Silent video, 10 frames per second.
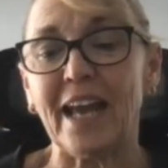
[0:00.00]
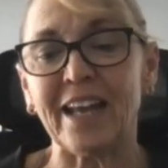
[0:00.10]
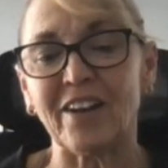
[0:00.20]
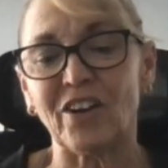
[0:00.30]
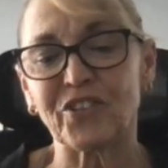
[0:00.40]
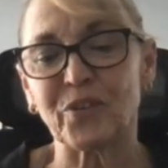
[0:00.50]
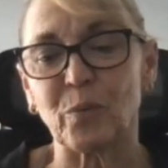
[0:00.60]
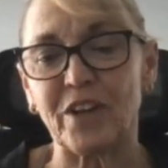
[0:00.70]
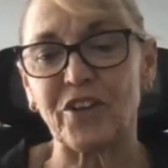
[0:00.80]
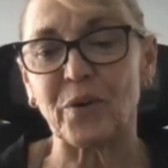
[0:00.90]
And also,
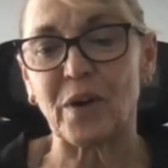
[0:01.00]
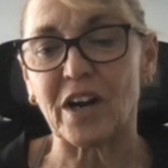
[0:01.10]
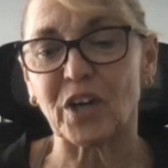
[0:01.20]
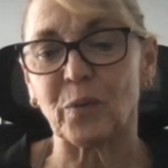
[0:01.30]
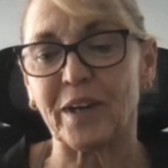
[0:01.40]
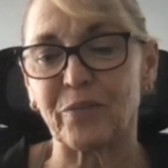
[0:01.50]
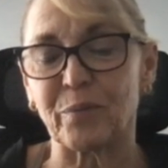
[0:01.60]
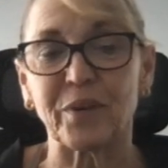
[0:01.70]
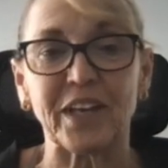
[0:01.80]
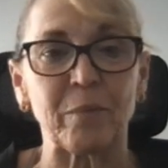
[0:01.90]
when you are going
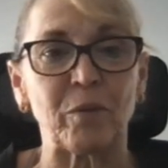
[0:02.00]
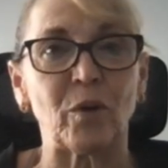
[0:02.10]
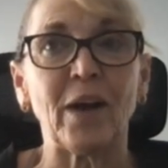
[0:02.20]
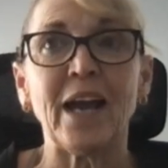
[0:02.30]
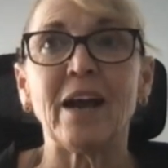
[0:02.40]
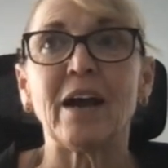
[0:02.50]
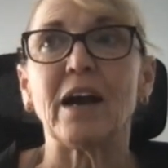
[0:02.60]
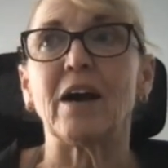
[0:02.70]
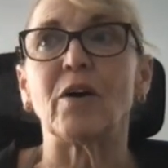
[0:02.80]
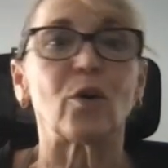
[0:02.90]
through chemo
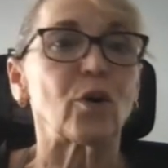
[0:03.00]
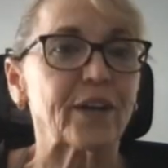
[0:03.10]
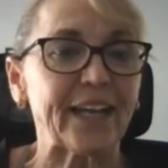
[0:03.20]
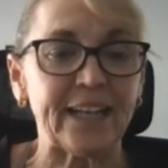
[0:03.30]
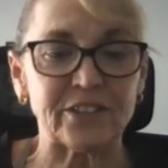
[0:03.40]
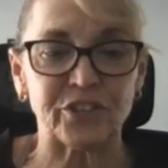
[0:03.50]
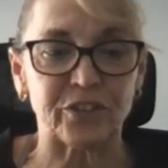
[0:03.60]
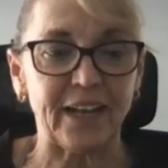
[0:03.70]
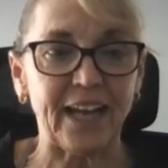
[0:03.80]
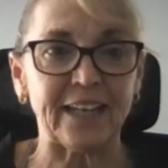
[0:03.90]
or
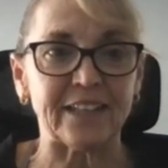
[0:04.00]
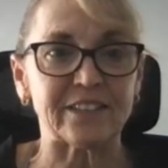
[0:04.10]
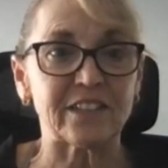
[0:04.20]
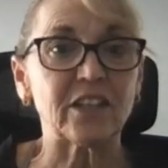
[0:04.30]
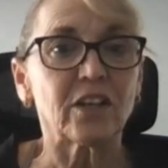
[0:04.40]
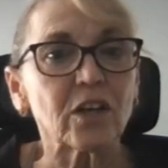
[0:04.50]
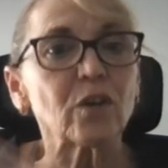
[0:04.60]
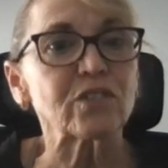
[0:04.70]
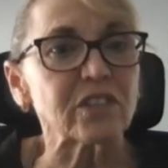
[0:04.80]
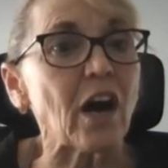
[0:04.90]
cancer, and it
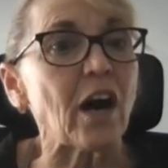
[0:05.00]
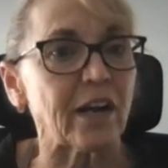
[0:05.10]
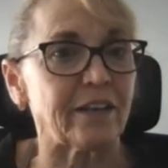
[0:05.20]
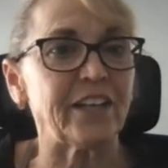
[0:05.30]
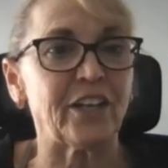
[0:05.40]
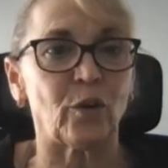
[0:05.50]
goes on,